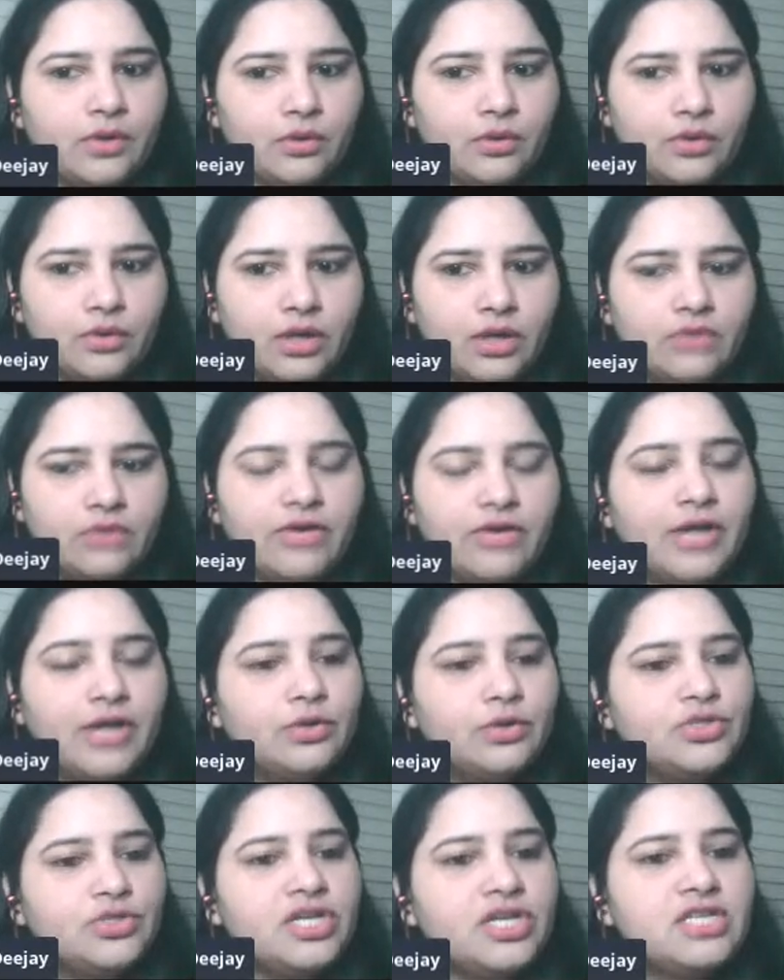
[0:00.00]
Okay, try
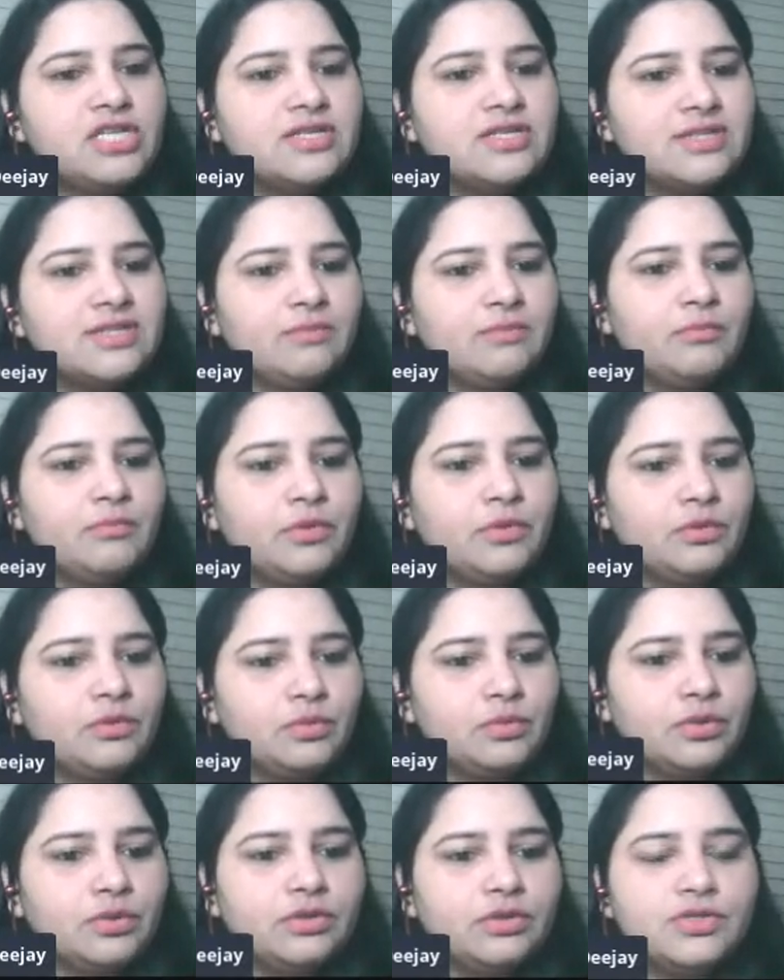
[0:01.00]
to change the simple
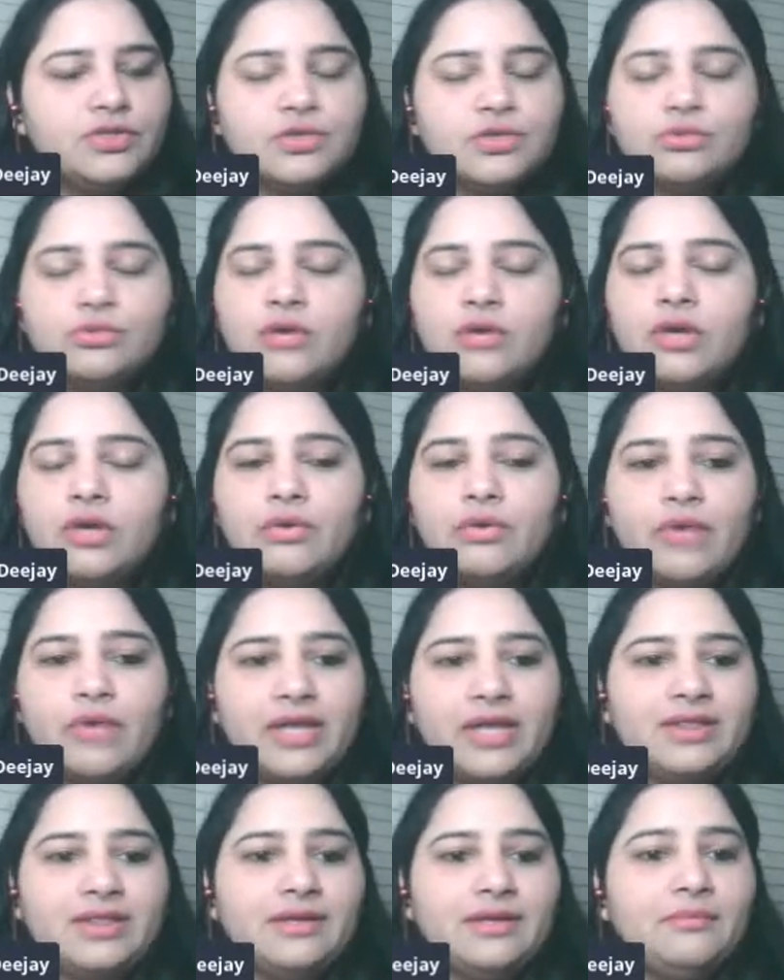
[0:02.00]
words. Do not
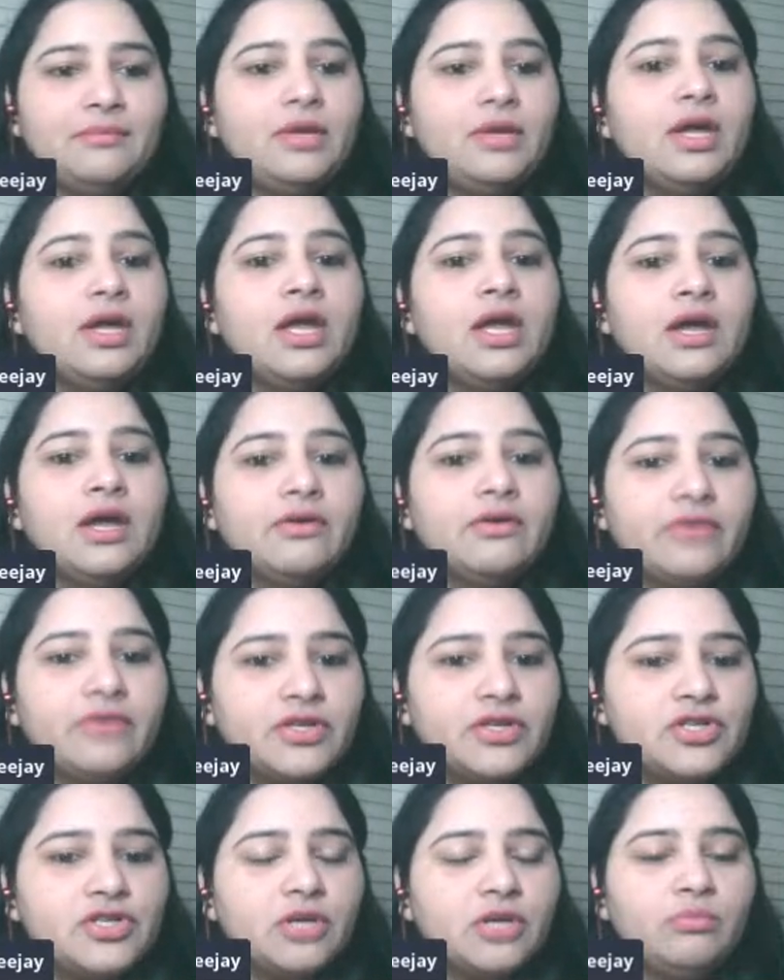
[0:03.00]
write them.
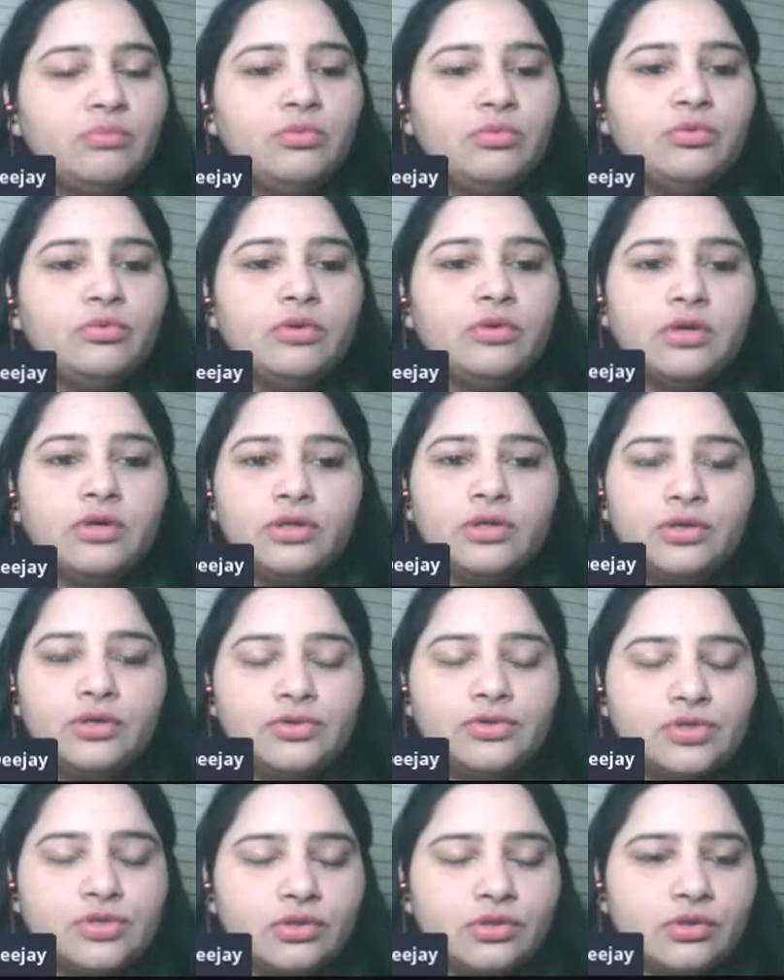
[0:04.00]
Rich and poor,
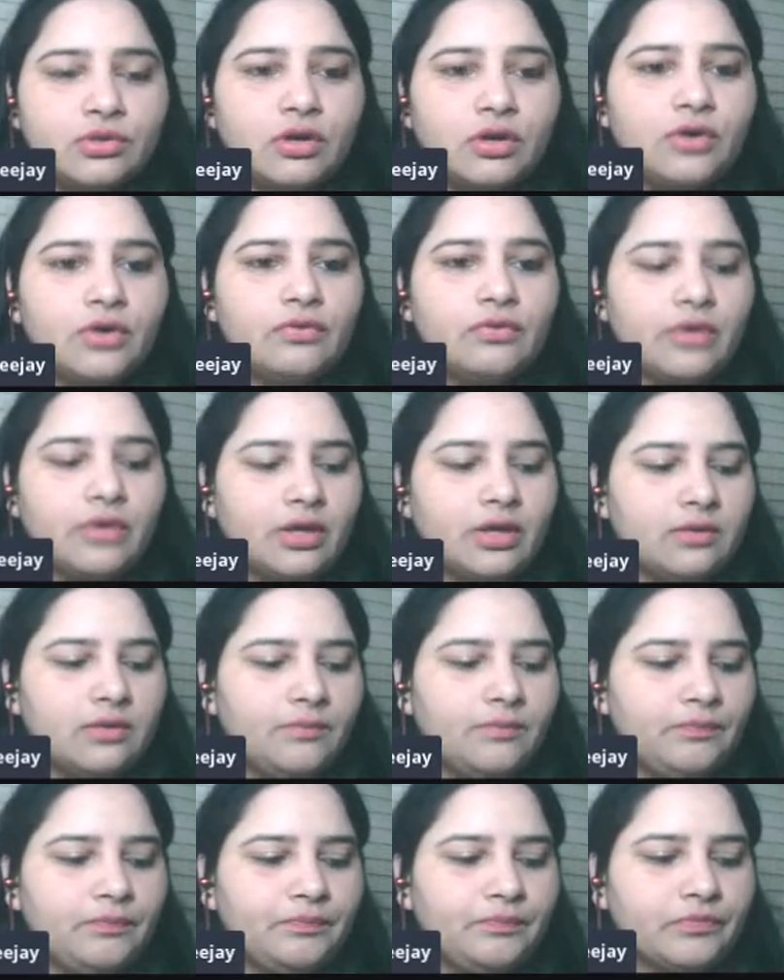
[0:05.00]
you should not write.
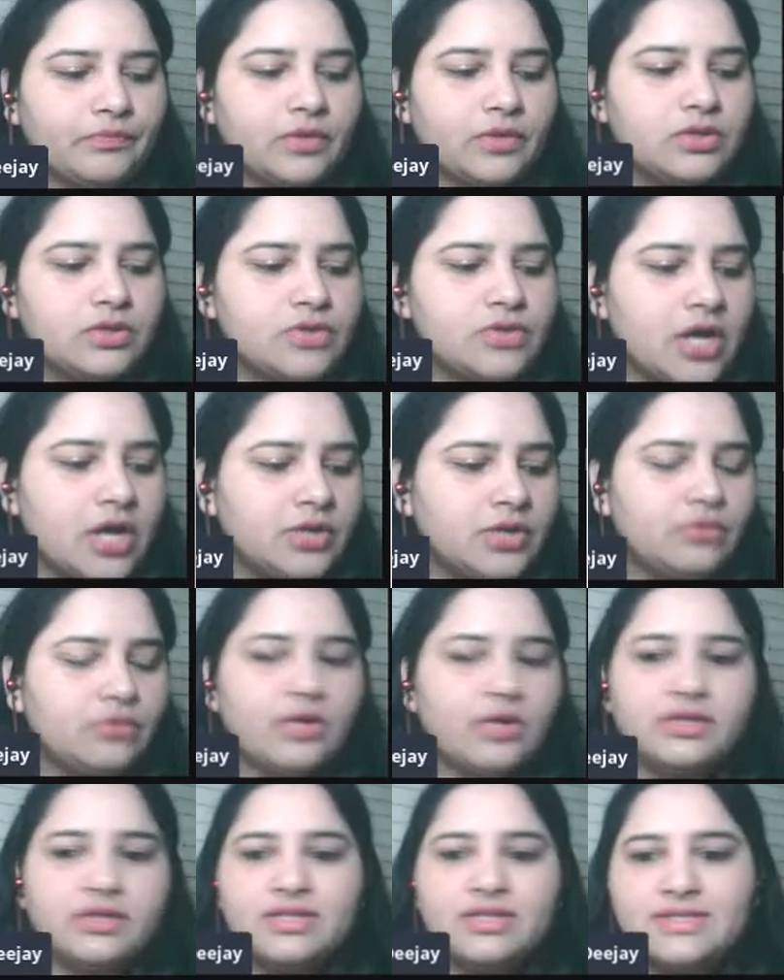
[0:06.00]
Try to
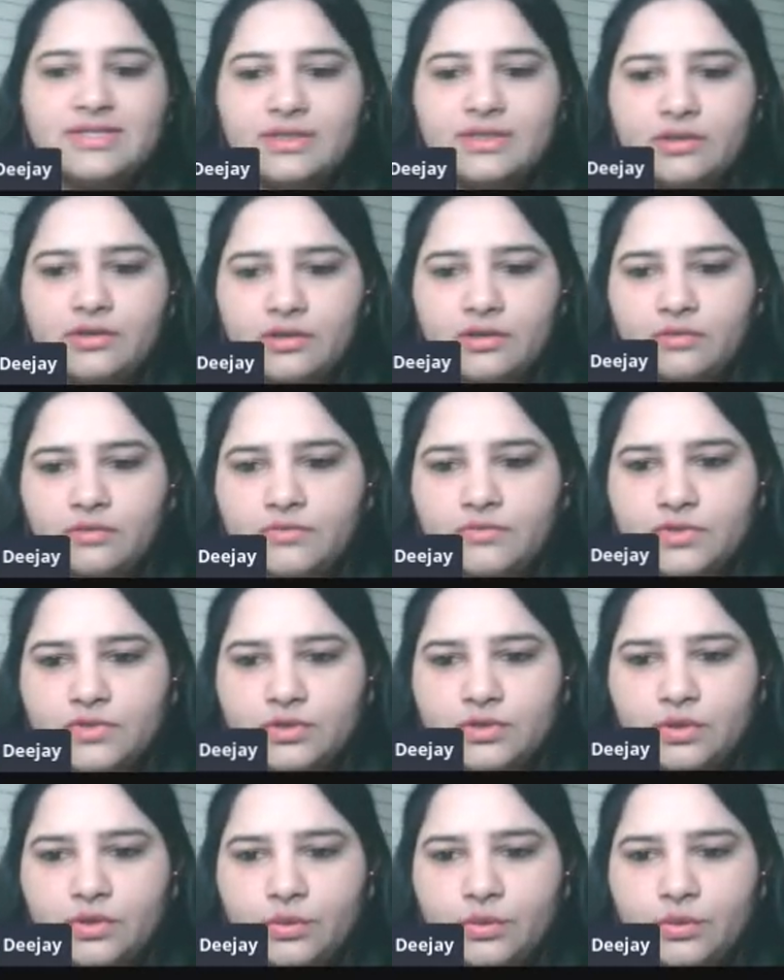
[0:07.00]
write the synonyms.